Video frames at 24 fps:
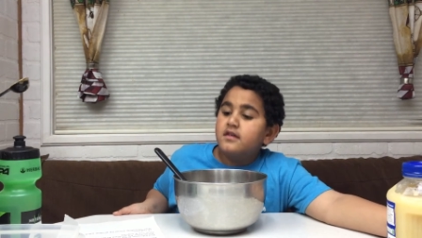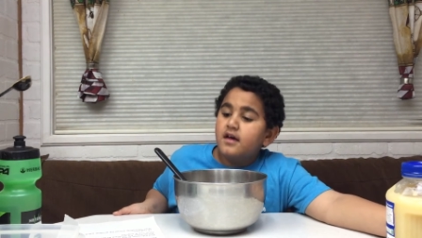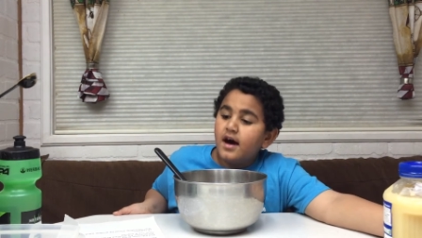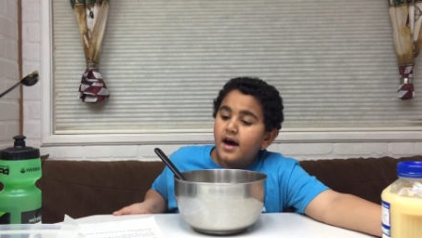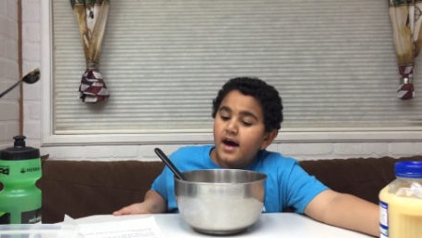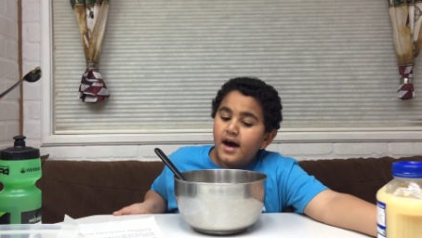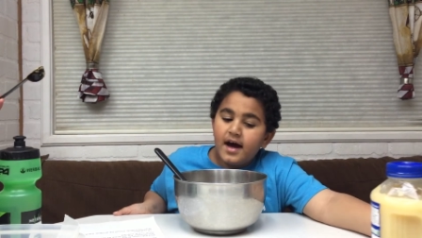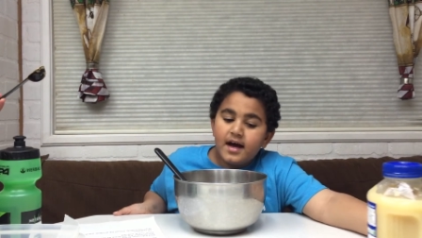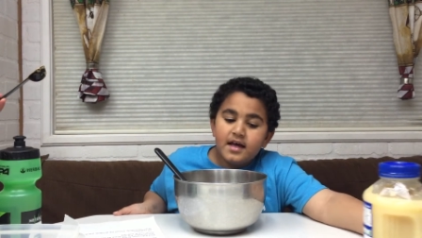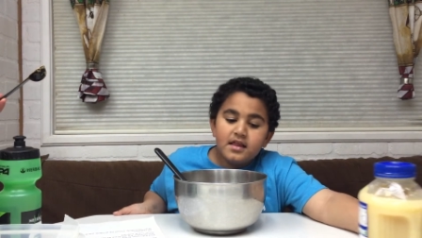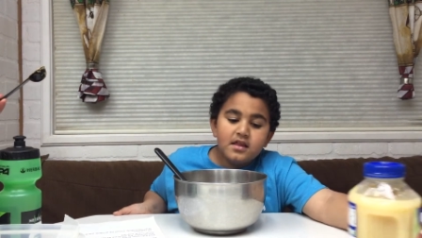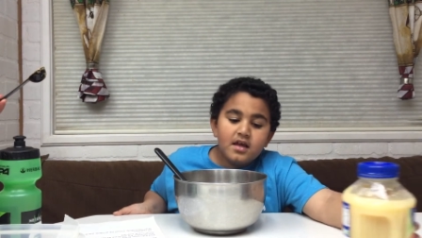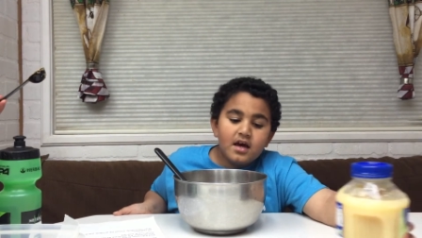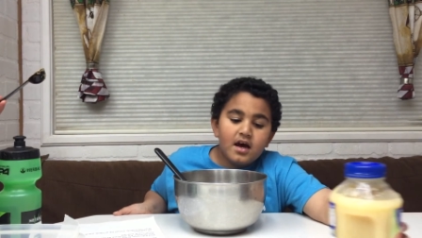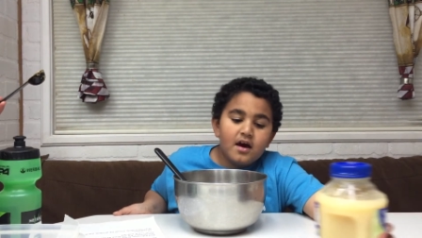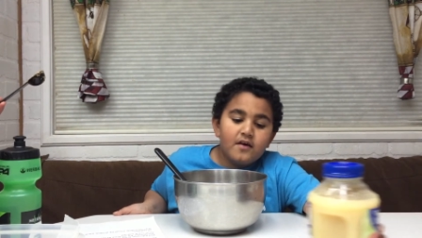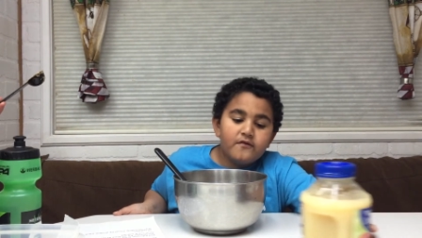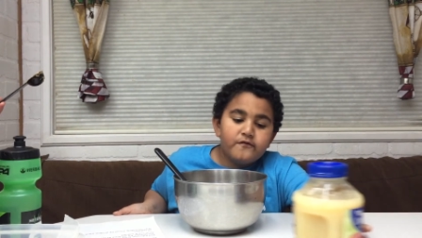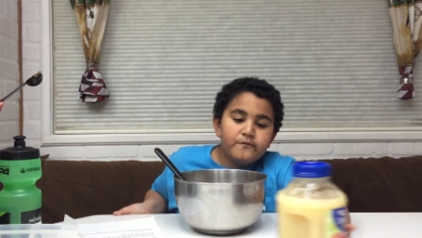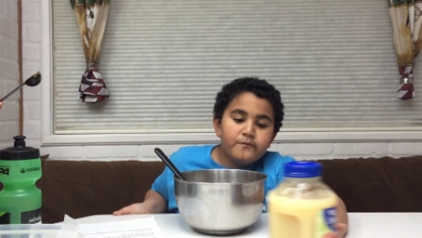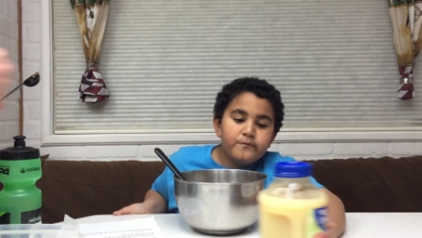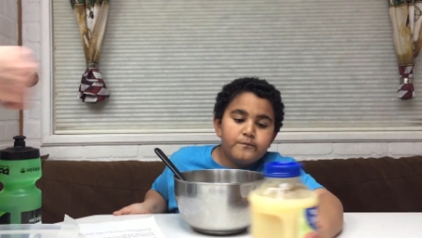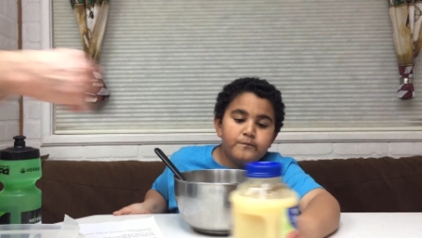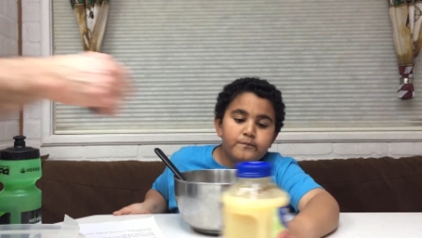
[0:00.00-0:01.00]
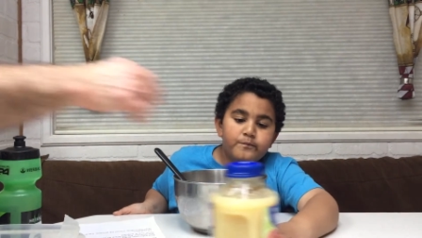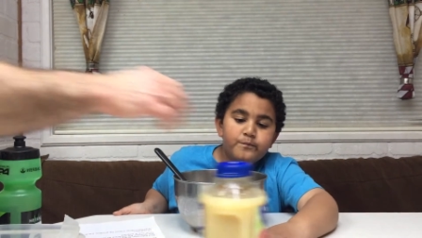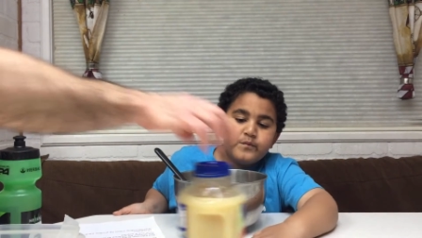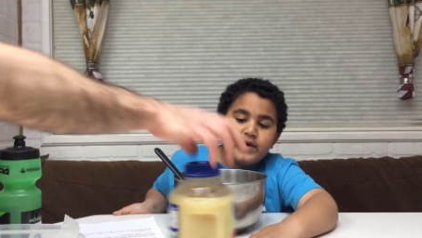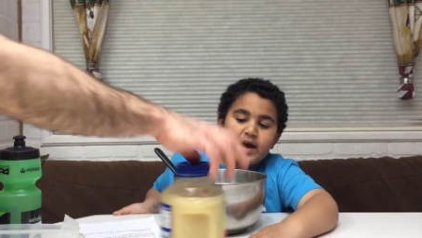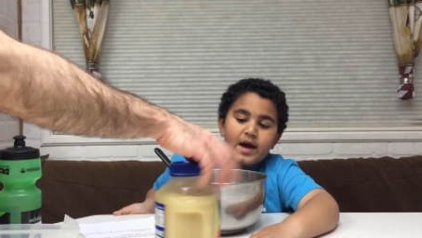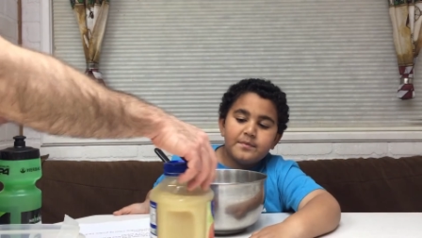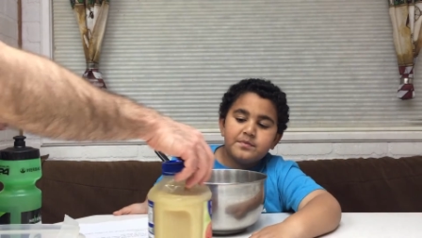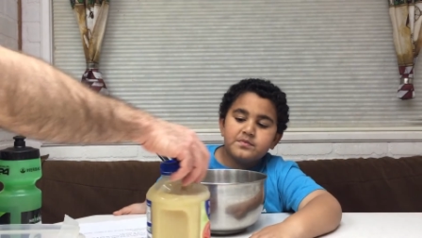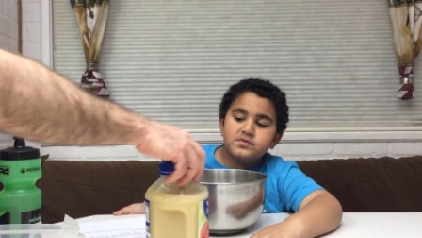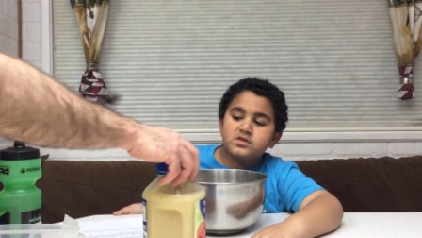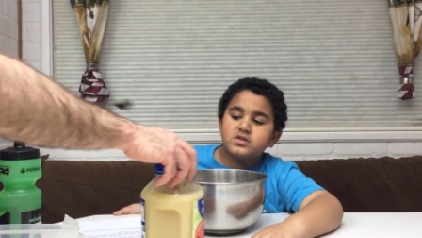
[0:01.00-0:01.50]
I love
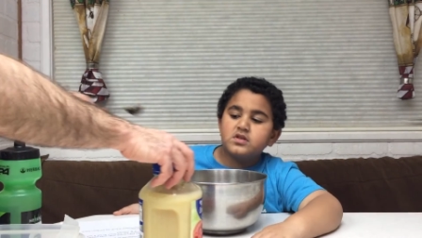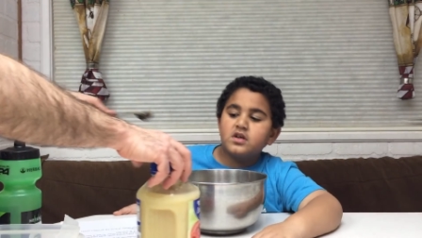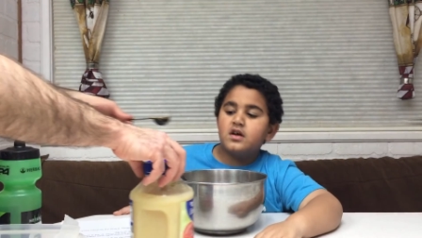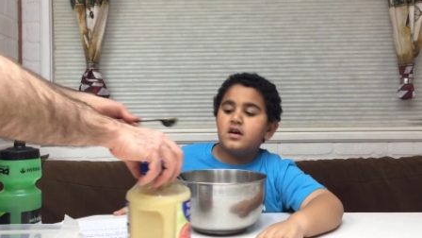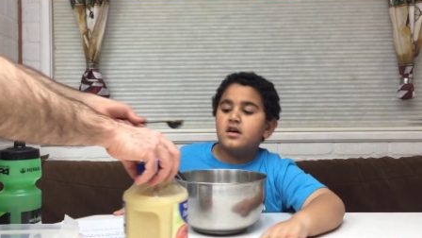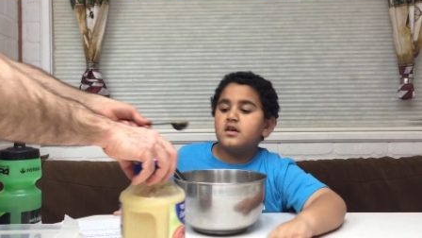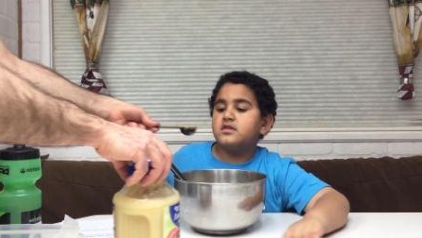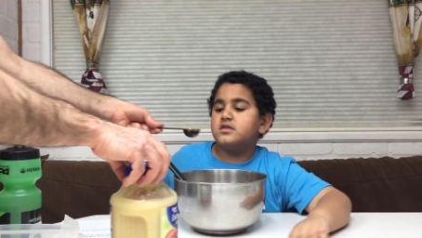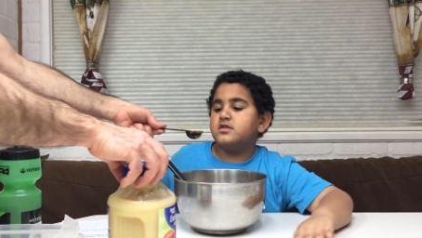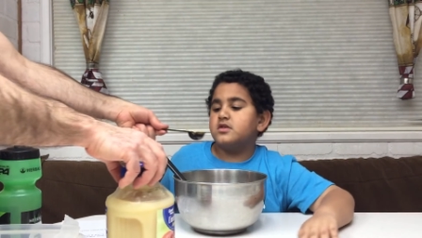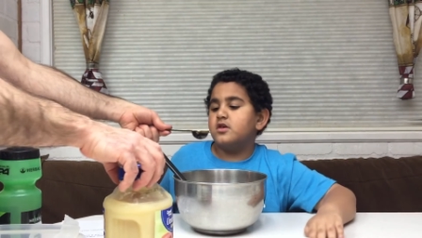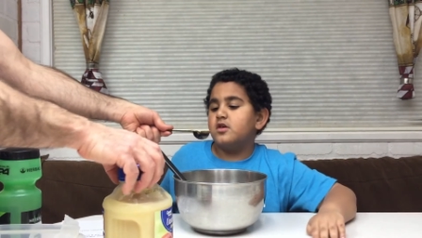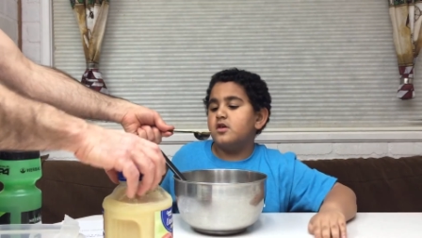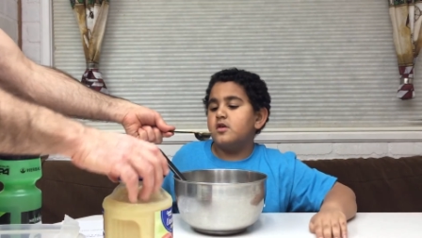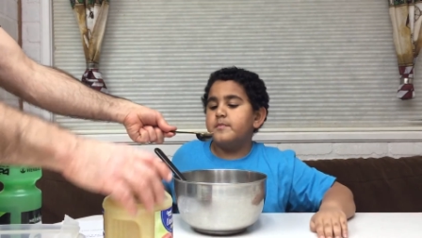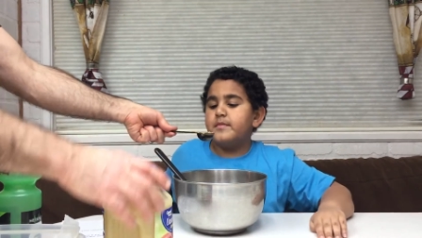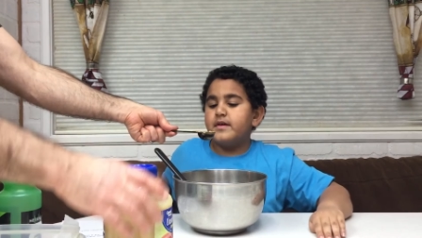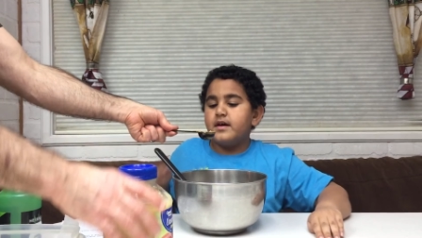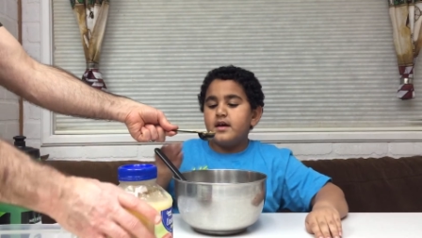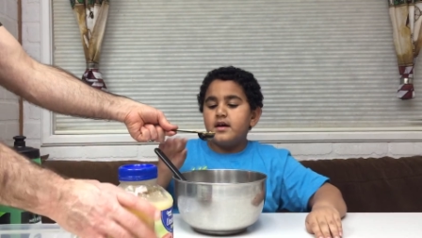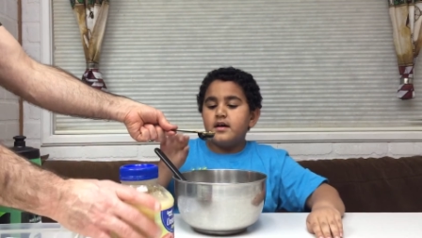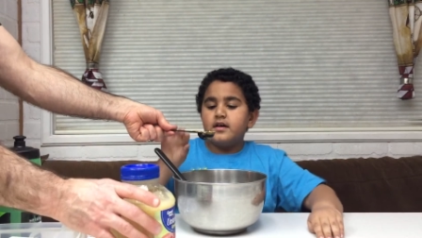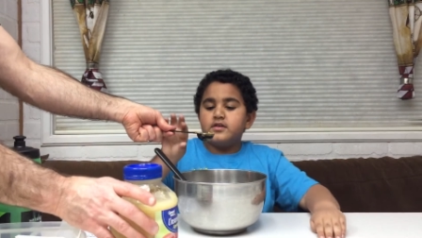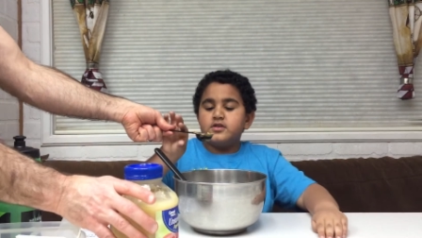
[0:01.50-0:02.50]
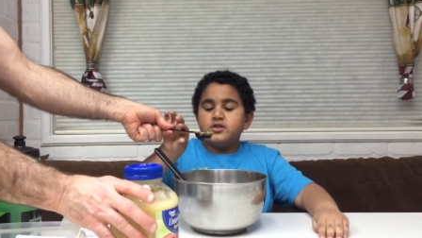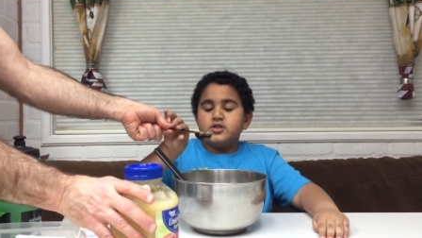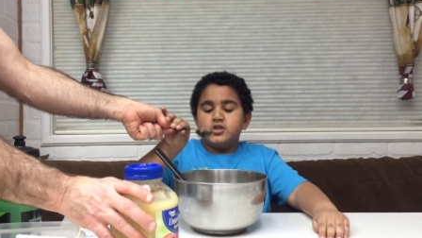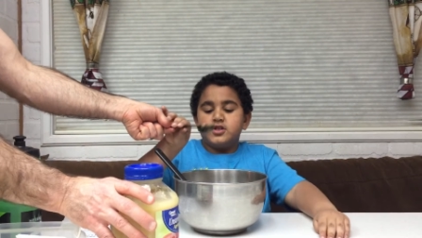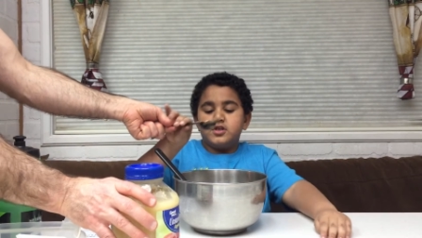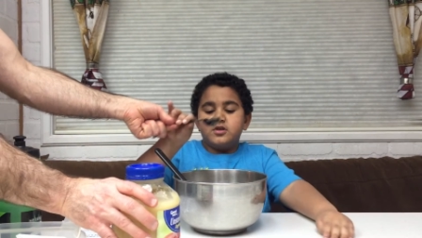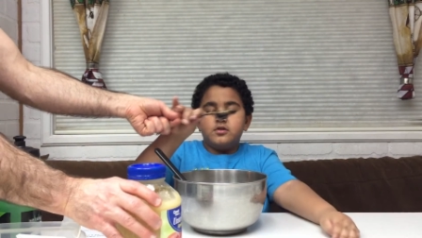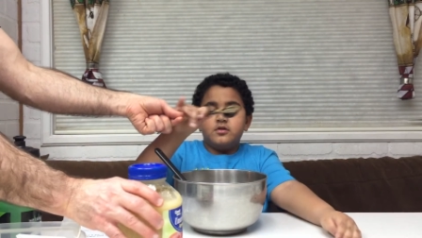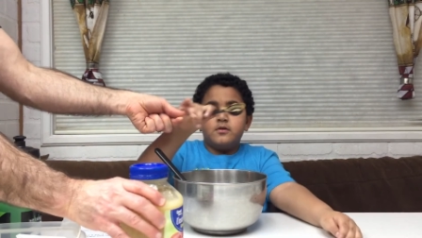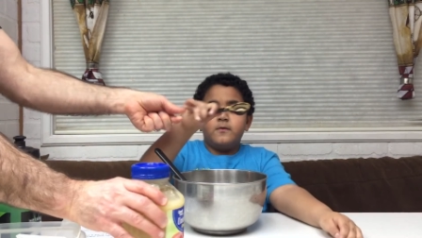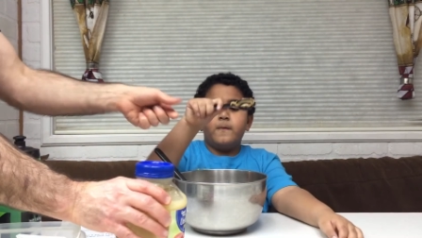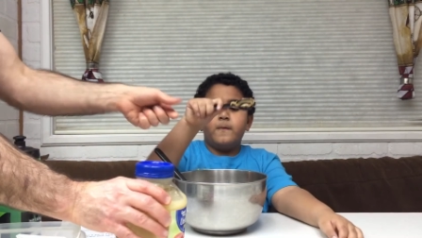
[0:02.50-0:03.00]
applesauce so much.